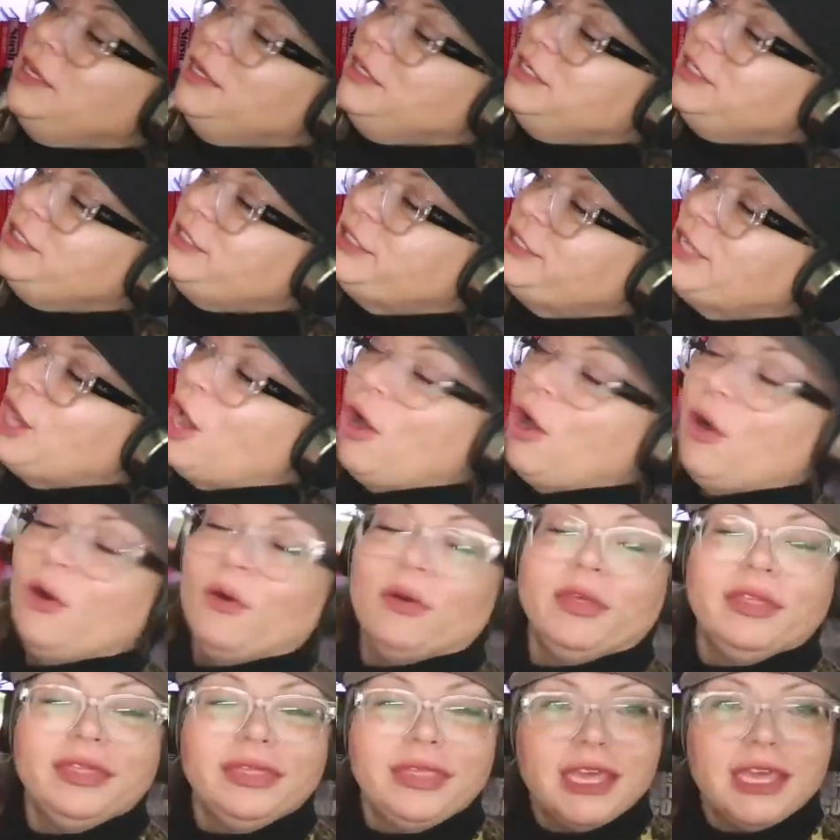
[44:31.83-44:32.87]
Wow.
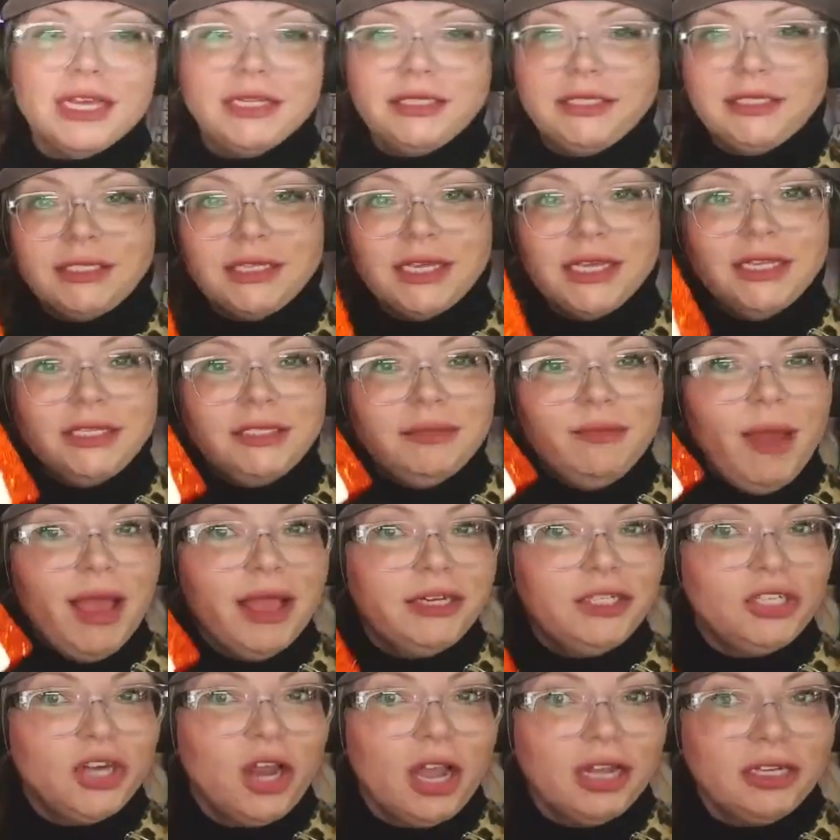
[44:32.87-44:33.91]
So this is
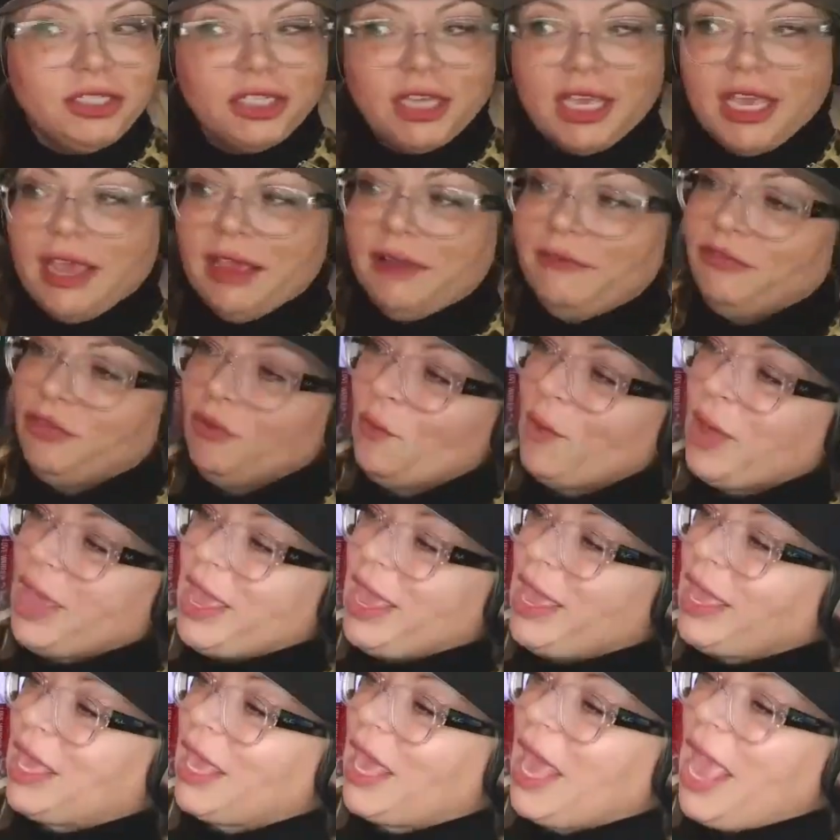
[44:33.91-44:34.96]
my tchotchke of the
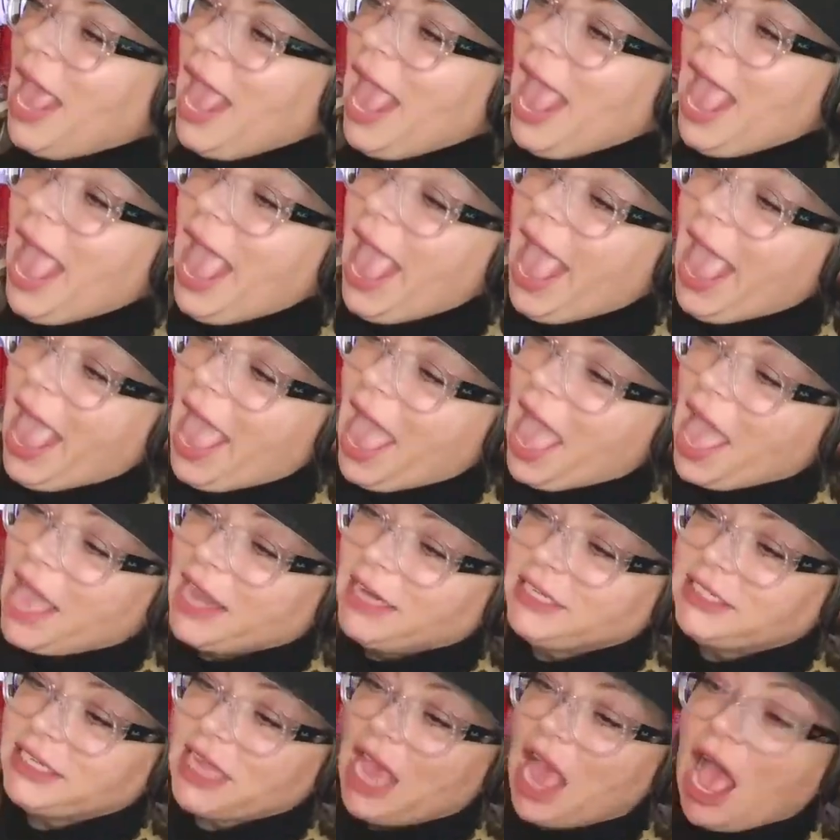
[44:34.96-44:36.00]
week,
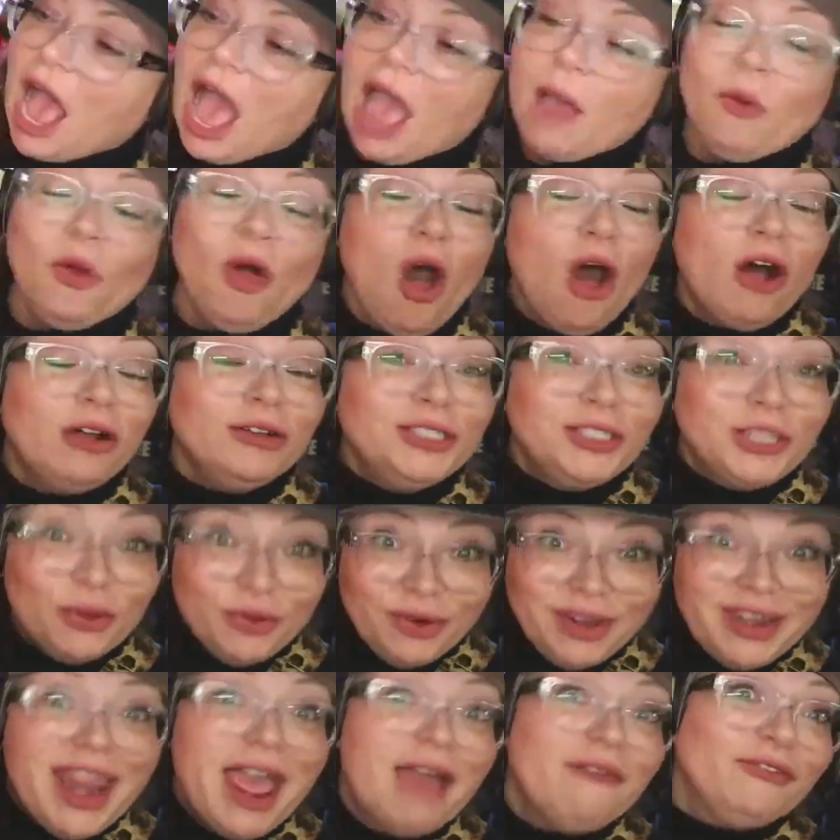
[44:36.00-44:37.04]
and I will
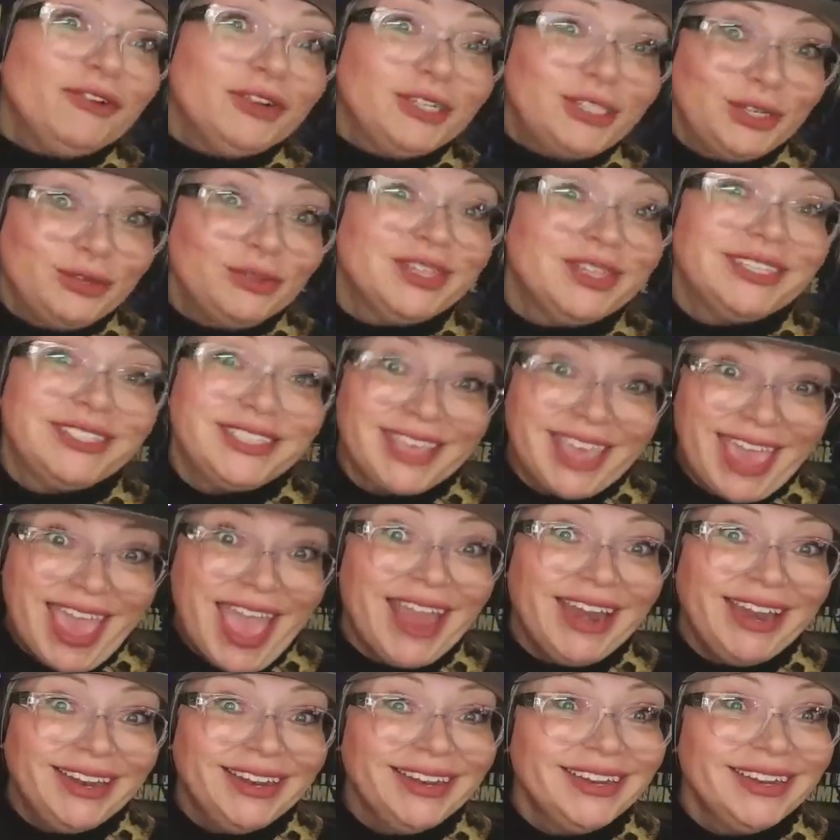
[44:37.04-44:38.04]
also never do this again.